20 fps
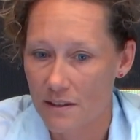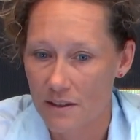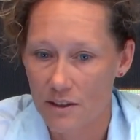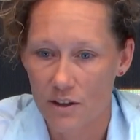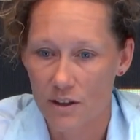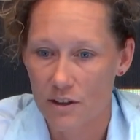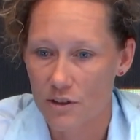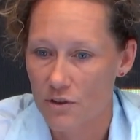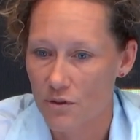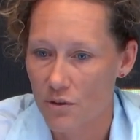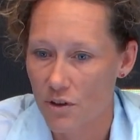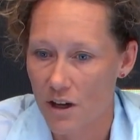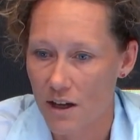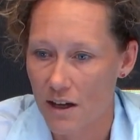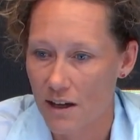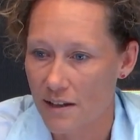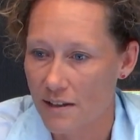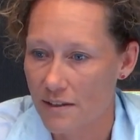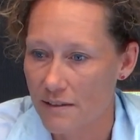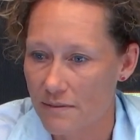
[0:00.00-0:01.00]
You know,
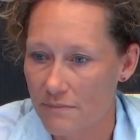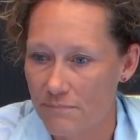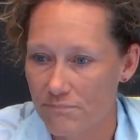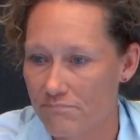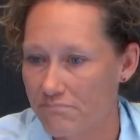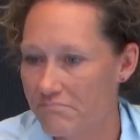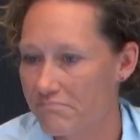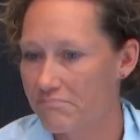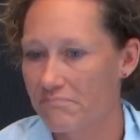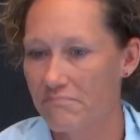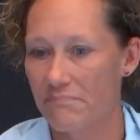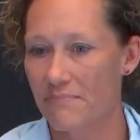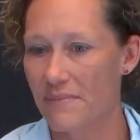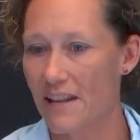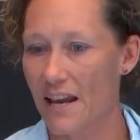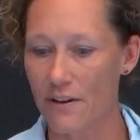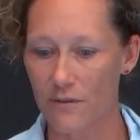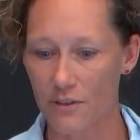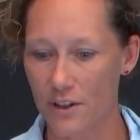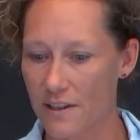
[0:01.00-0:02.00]
tried
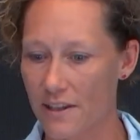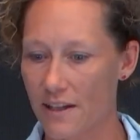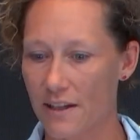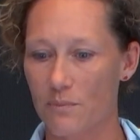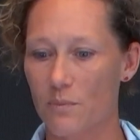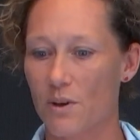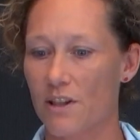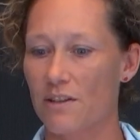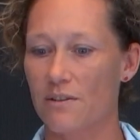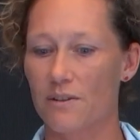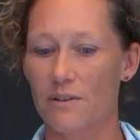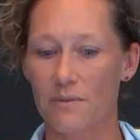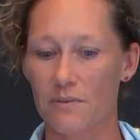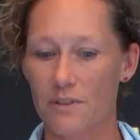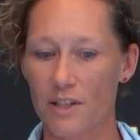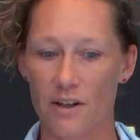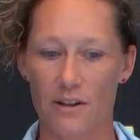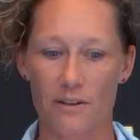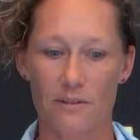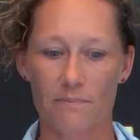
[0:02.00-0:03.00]
everything, whether, it,
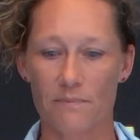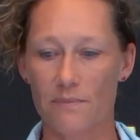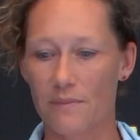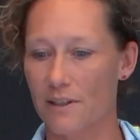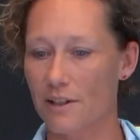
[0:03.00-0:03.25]
you know,